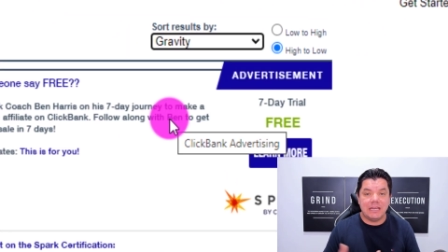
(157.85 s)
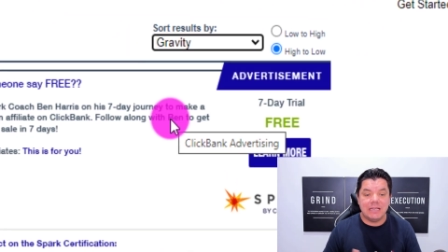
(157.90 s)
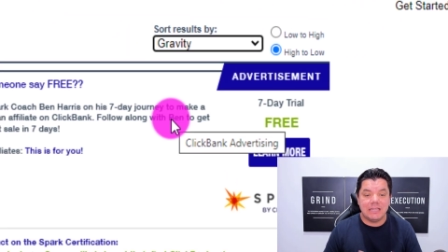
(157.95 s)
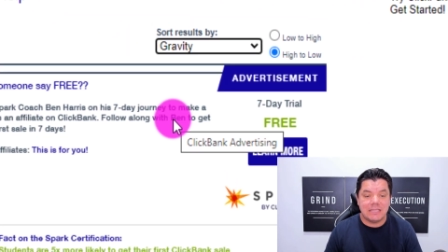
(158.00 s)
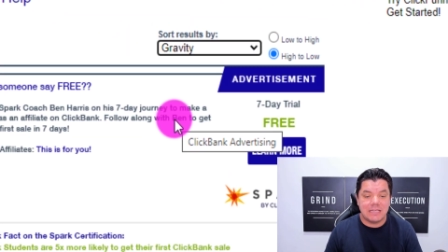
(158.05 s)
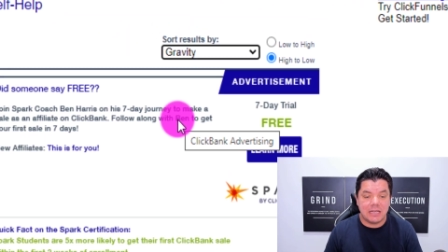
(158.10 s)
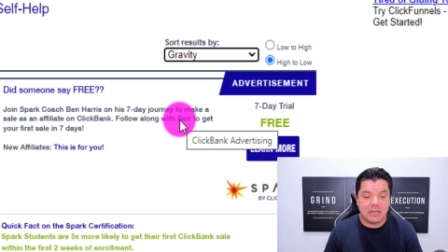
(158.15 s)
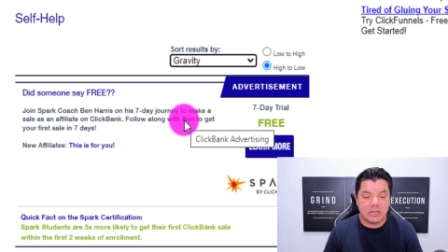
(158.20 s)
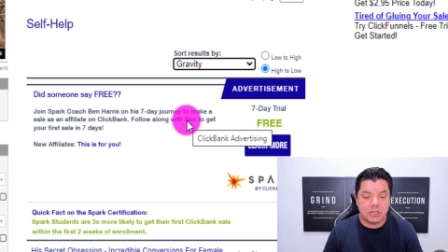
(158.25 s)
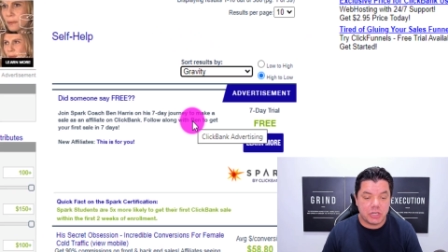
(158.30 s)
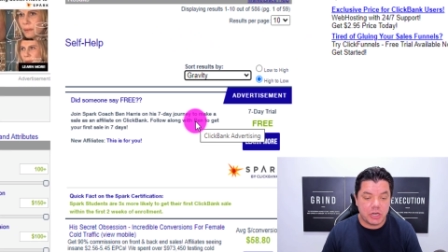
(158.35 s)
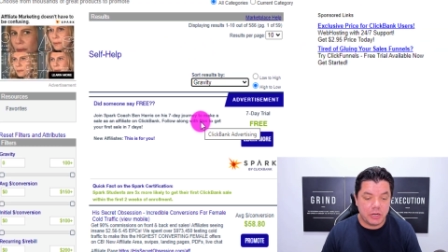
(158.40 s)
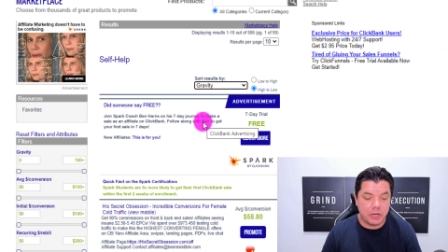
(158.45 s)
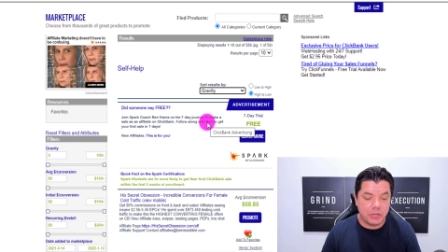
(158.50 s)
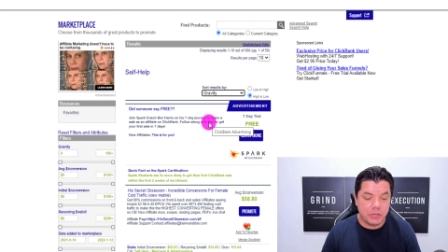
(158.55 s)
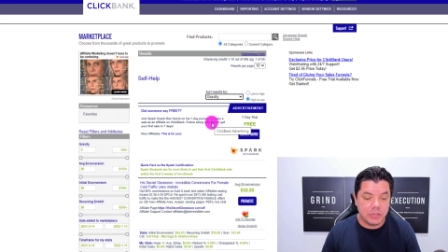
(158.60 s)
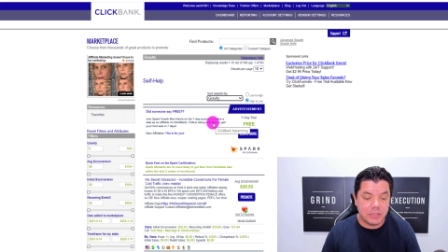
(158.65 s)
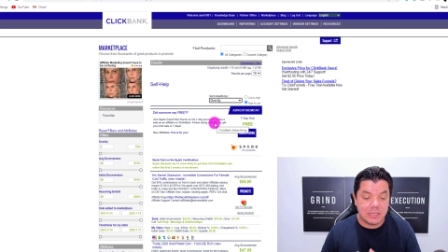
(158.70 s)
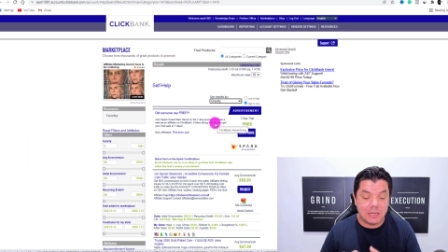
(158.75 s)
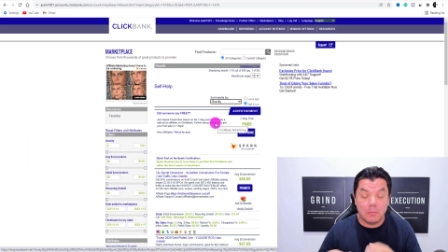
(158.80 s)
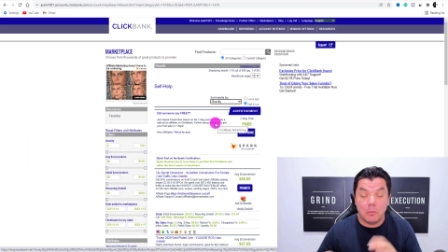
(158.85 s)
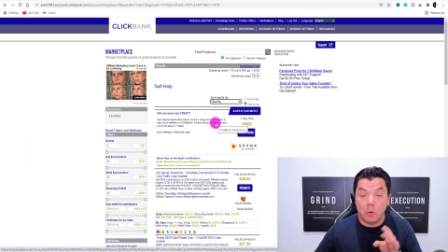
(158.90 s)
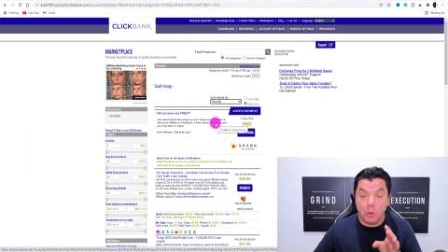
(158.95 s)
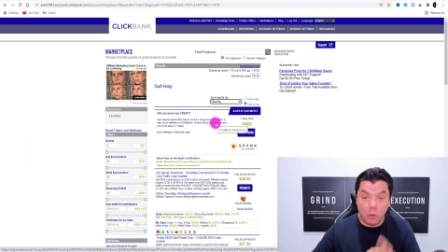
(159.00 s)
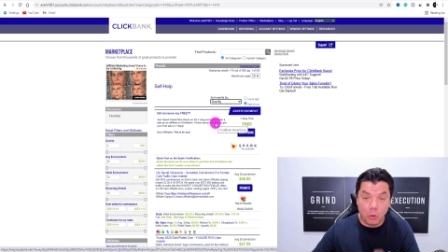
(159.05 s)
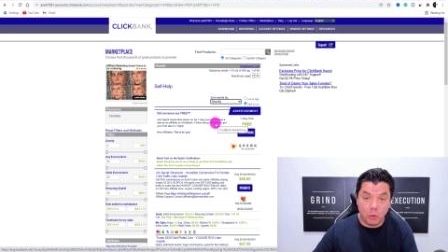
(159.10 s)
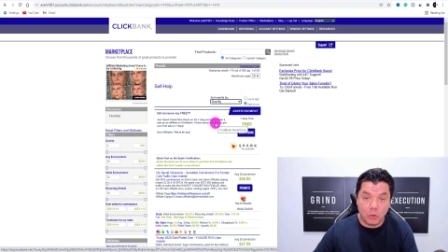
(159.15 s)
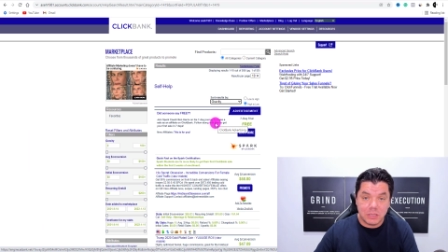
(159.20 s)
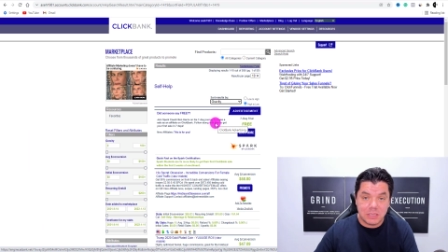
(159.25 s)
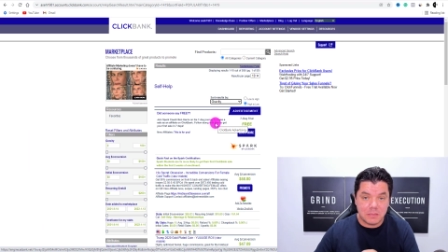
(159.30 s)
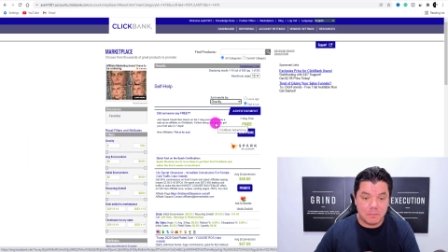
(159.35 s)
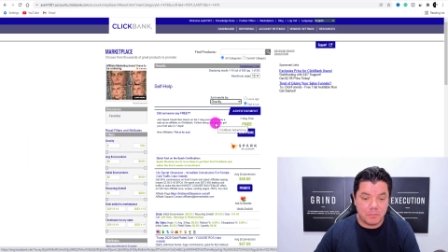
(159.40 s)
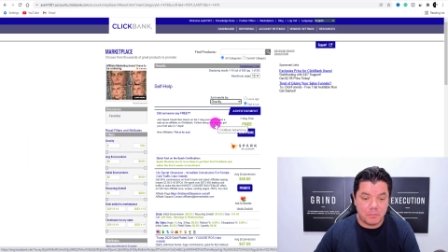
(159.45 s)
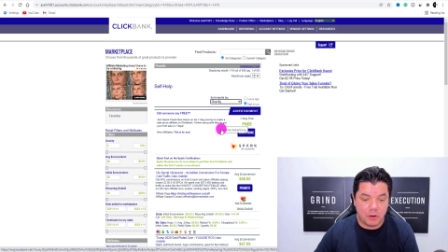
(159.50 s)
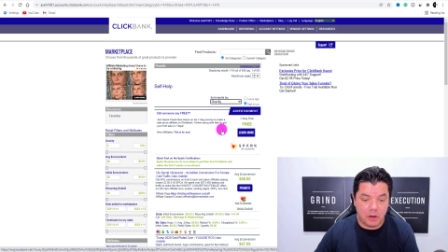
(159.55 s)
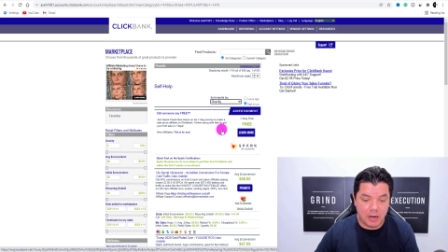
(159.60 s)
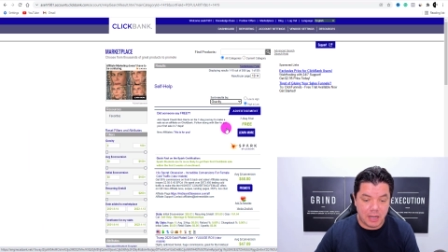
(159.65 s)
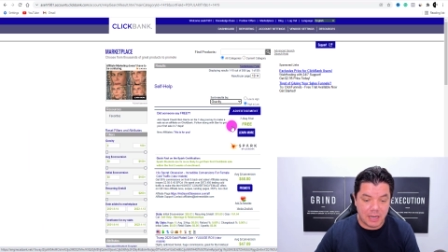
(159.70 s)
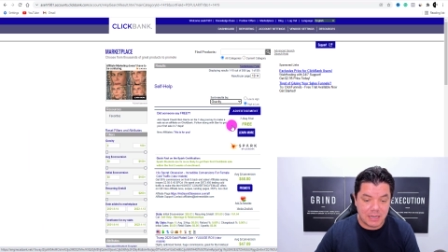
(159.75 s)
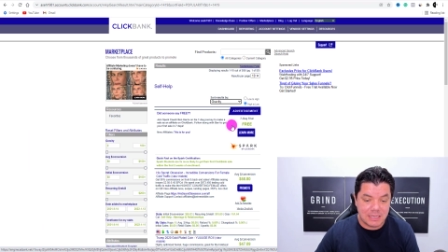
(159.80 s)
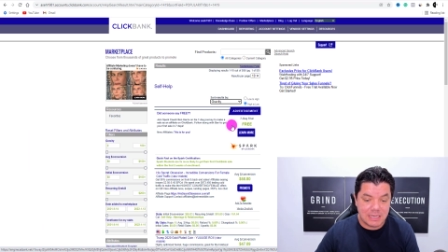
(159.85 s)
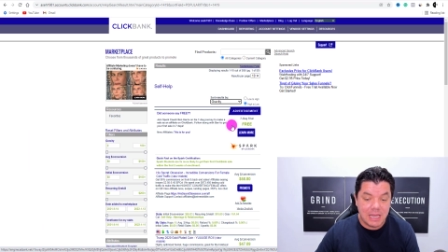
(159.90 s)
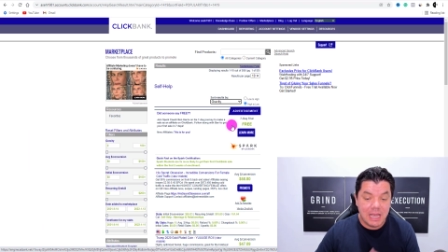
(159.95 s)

and it's going to show you some awesome products